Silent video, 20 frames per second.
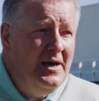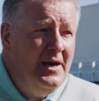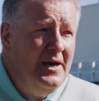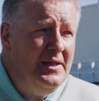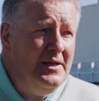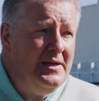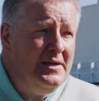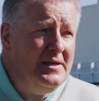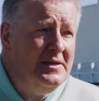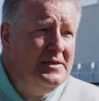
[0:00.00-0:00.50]
I
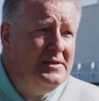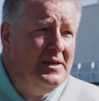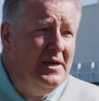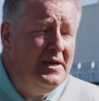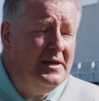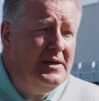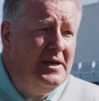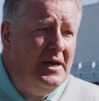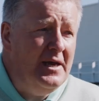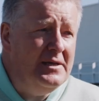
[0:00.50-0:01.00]
think
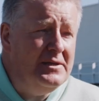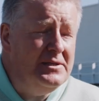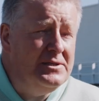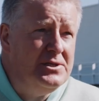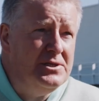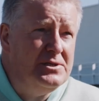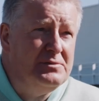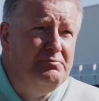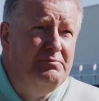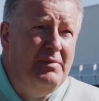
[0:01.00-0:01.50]
it
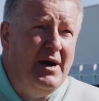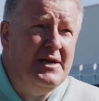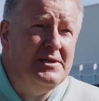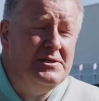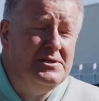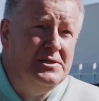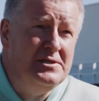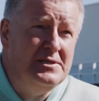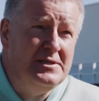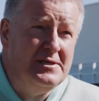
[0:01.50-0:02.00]
just
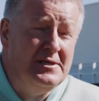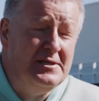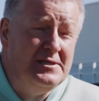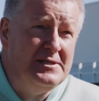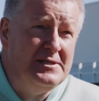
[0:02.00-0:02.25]
matches and it